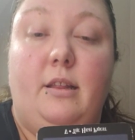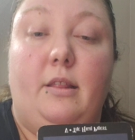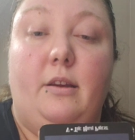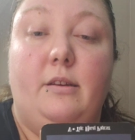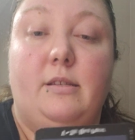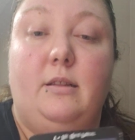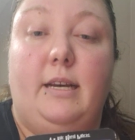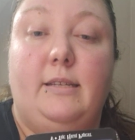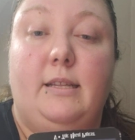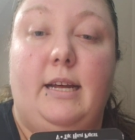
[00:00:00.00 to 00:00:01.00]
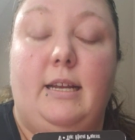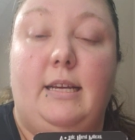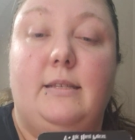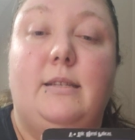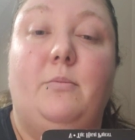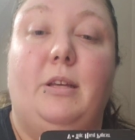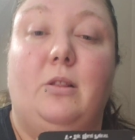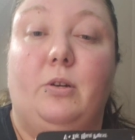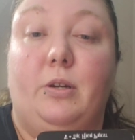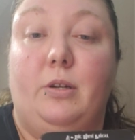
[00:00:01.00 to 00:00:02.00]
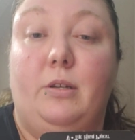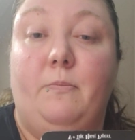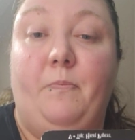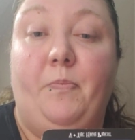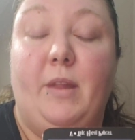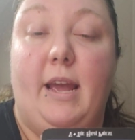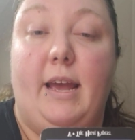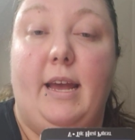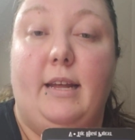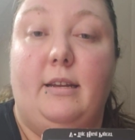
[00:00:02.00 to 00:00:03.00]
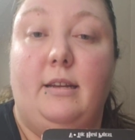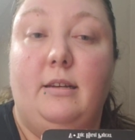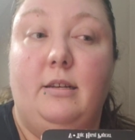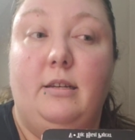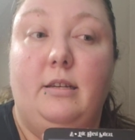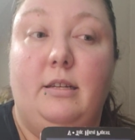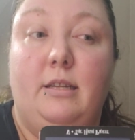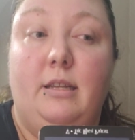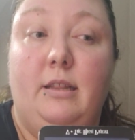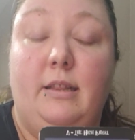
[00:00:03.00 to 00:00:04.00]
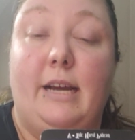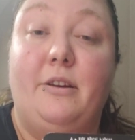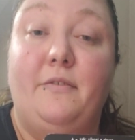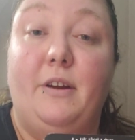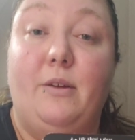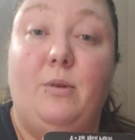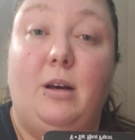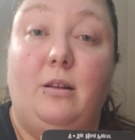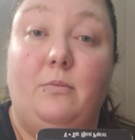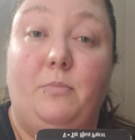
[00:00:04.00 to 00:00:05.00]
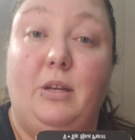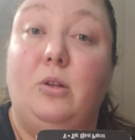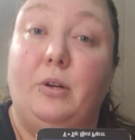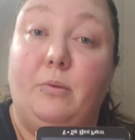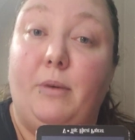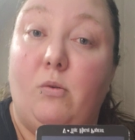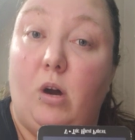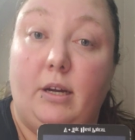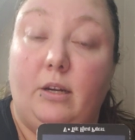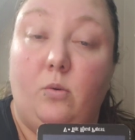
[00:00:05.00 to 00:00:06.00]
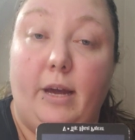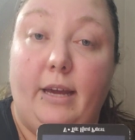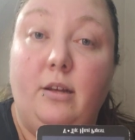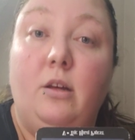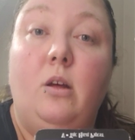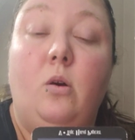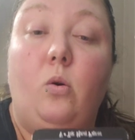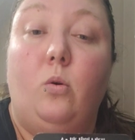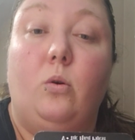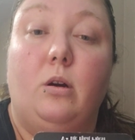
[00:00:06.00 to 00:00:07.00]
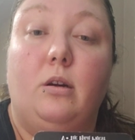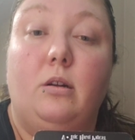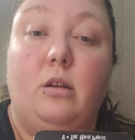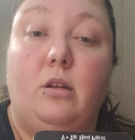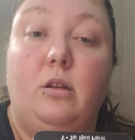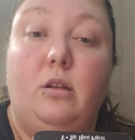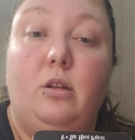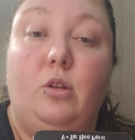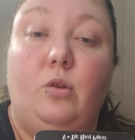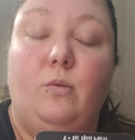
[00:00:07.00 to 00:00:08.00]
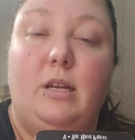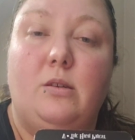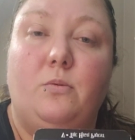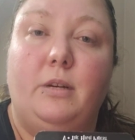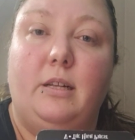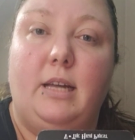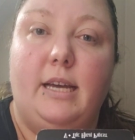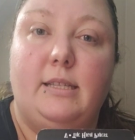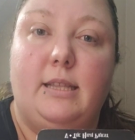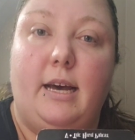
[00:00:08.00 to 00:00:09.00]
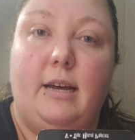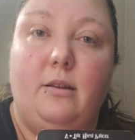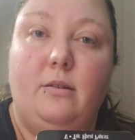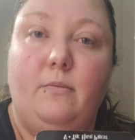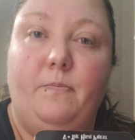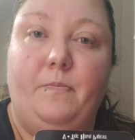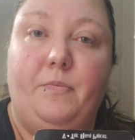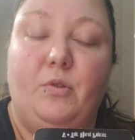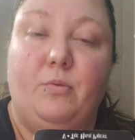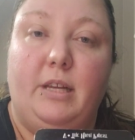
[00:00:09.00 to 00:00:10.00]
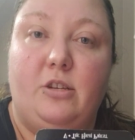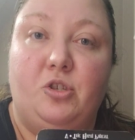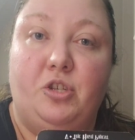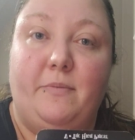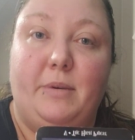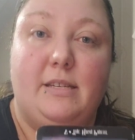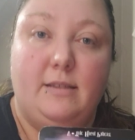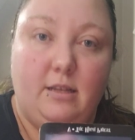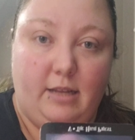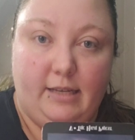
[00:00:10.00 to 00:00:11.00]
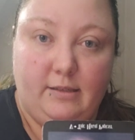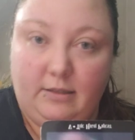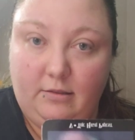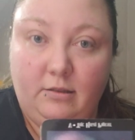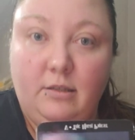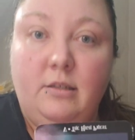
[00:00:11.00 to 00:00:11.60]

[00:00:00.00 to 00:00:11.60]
there is a lesson that needs to be learned, and that could very well be learned by walking away, or you need to realize that the relationship is the lesson